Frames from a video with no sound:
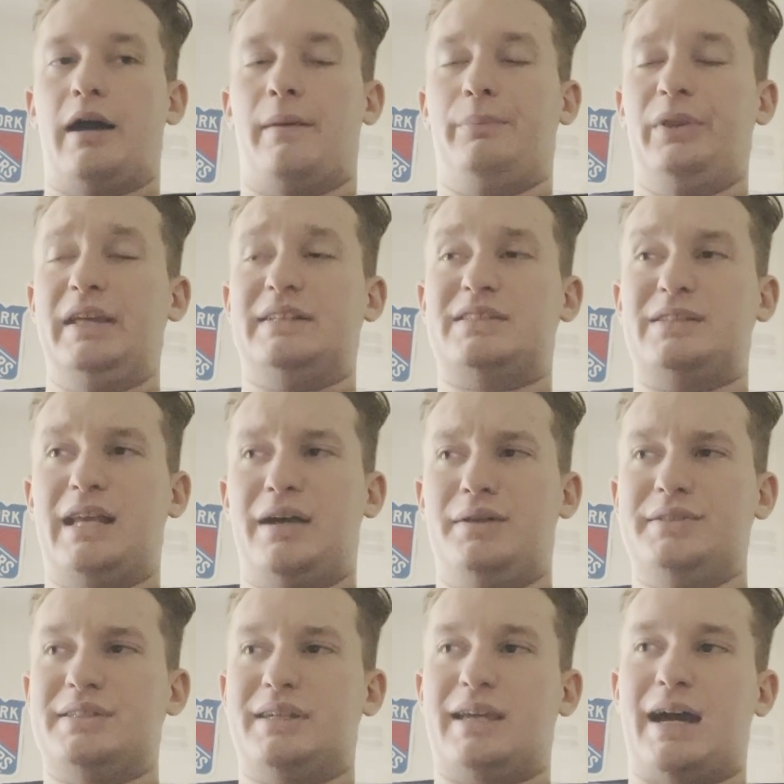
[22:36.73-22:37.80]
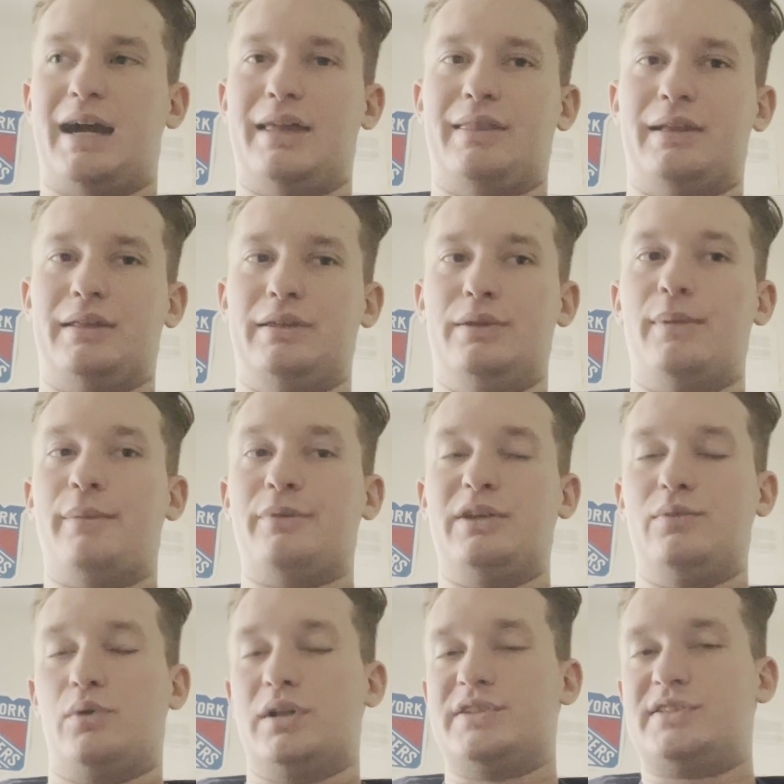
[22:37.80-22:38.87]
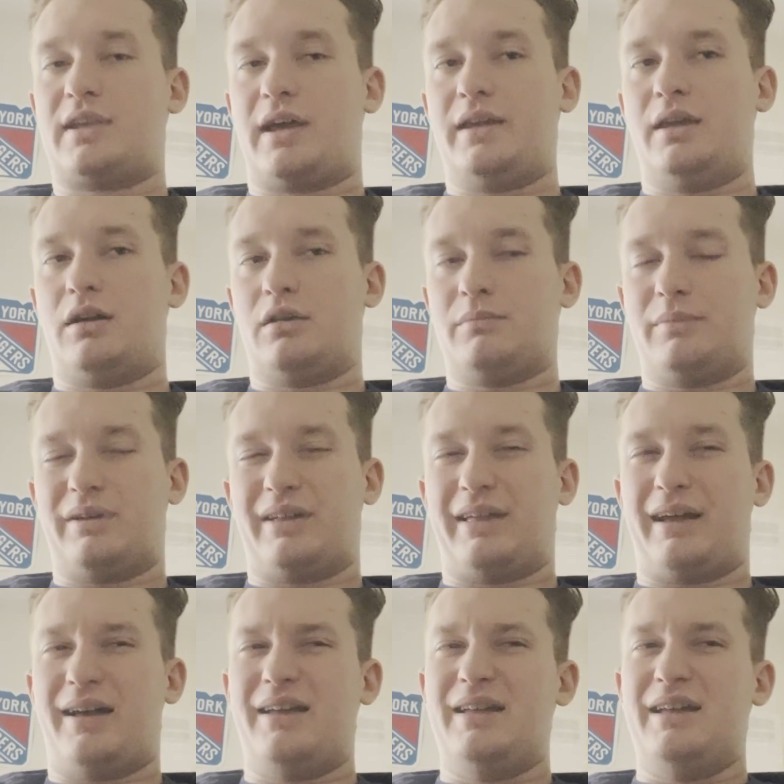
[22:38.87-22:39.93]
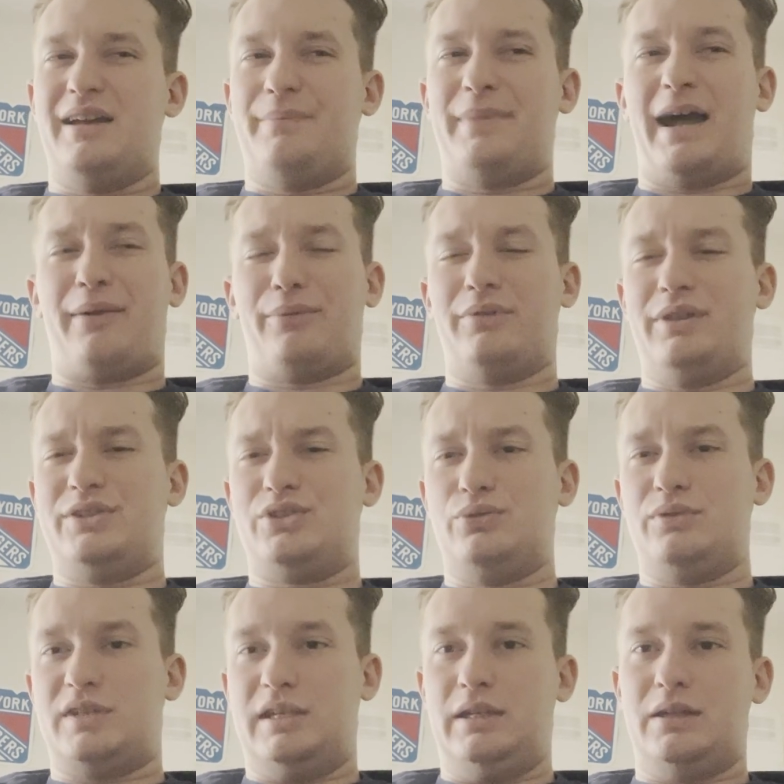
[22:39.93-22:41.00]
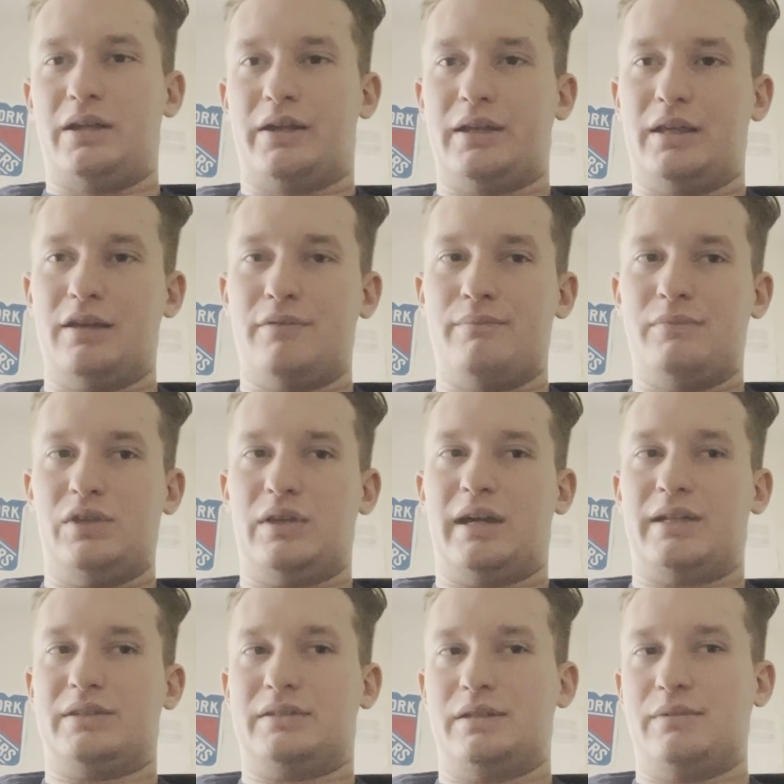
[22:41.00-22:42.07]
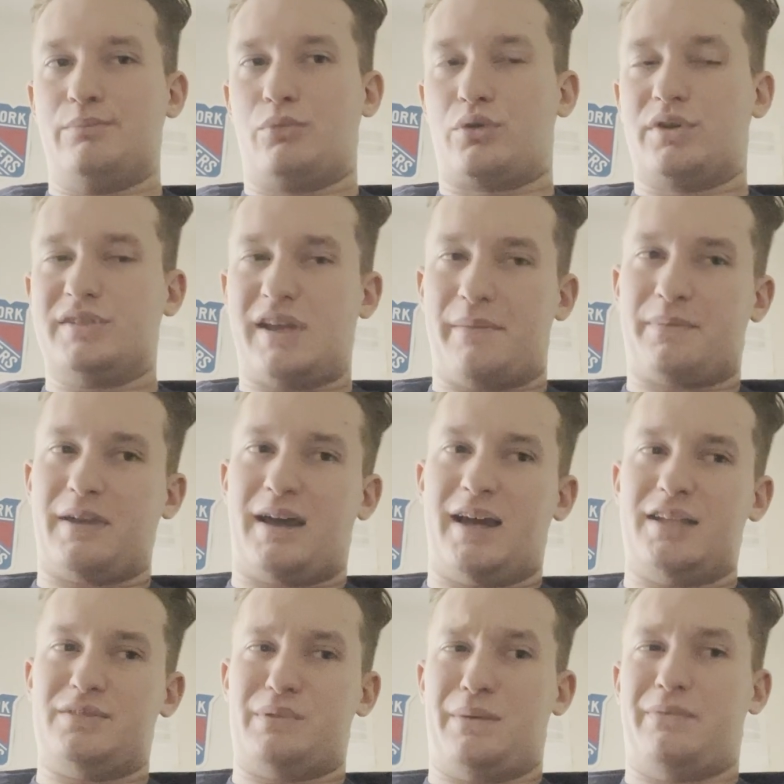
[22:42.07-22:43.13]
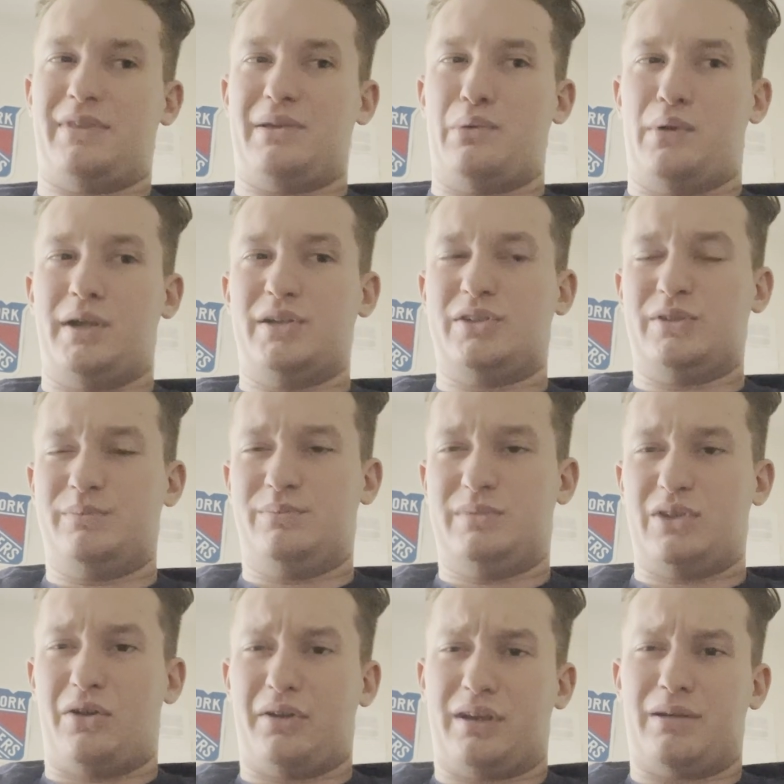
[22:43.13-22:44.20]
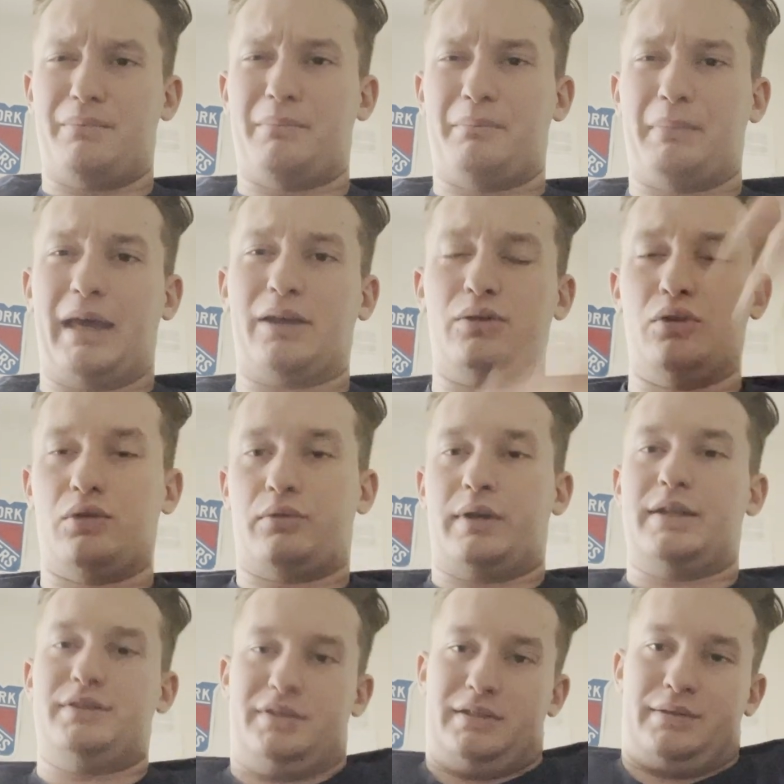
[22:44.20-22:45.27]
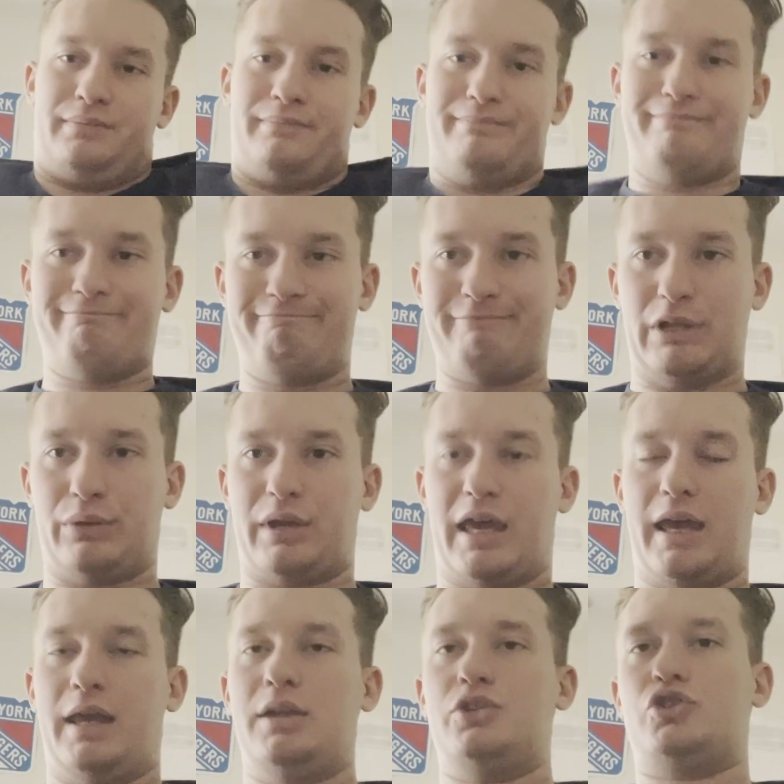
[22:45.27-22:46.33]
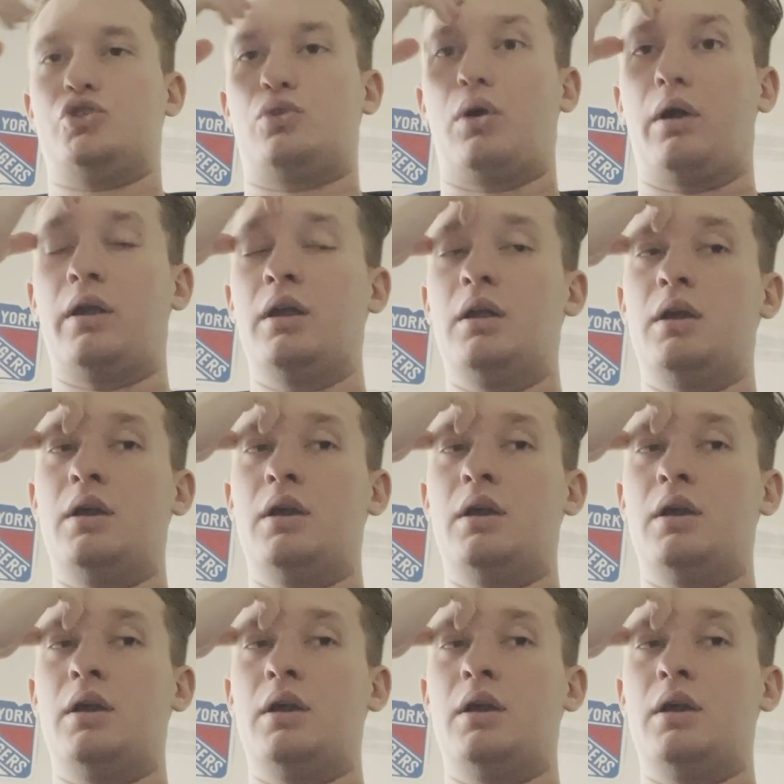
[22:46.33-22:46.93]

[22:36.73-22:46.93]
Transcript: Blake Snell's a guy that, you remember, he won a Cy Young, but not really too keen on him. You got more depth guys. Maybe if they wanted to target him, Michael Lorenzen. Okay, sure.